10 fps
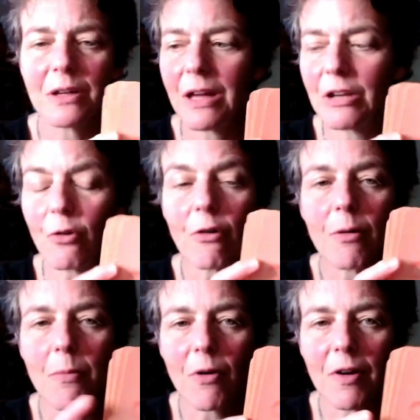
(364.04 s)
an
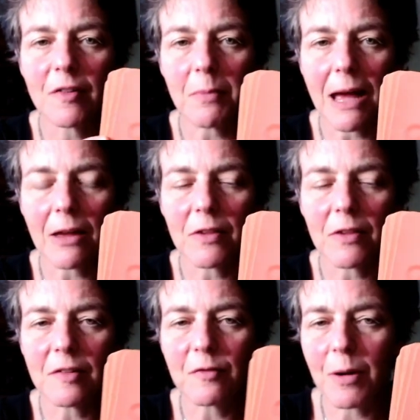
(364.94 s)
Ouroboros back. This
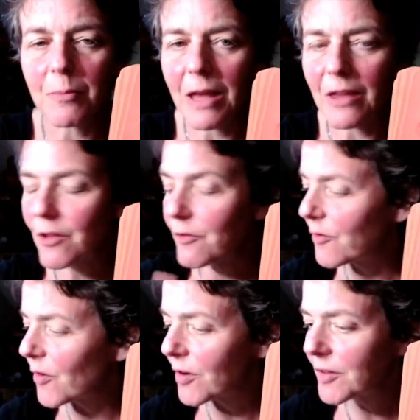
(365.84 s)
is from like the
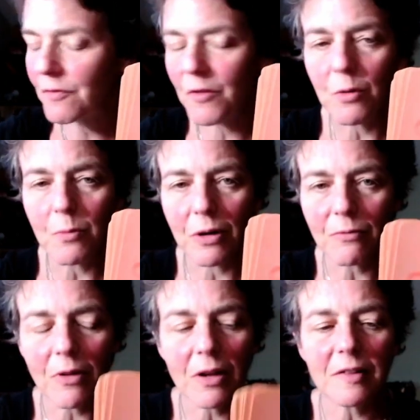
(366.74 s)
first few print
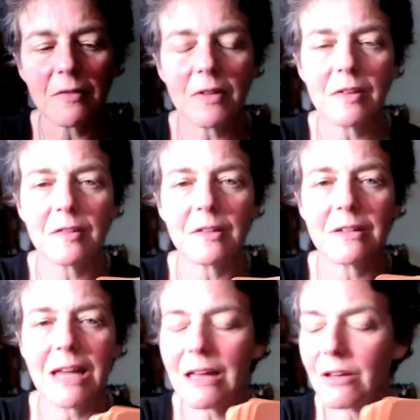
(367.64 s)
runs of this
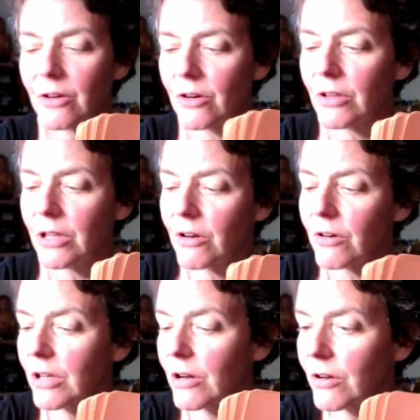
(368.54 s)
deck, early,
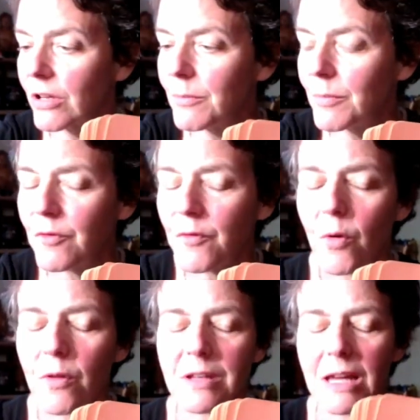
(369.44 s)

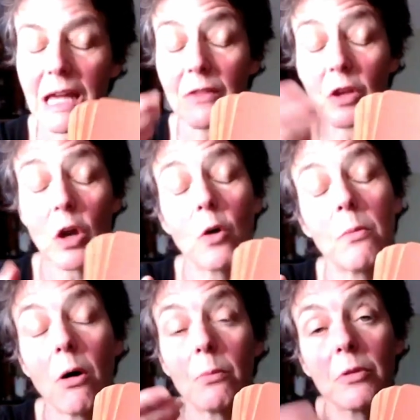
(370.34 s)
before the deck had the
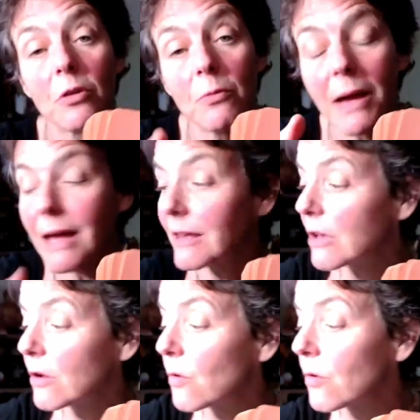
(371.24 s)
cobalt blue
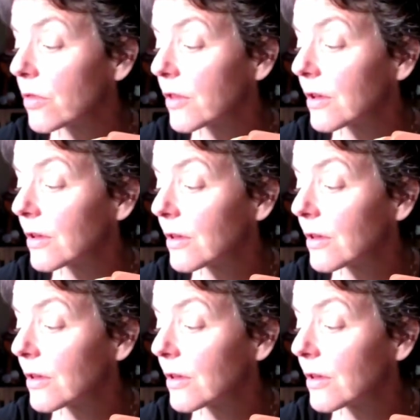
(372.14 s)
backing or the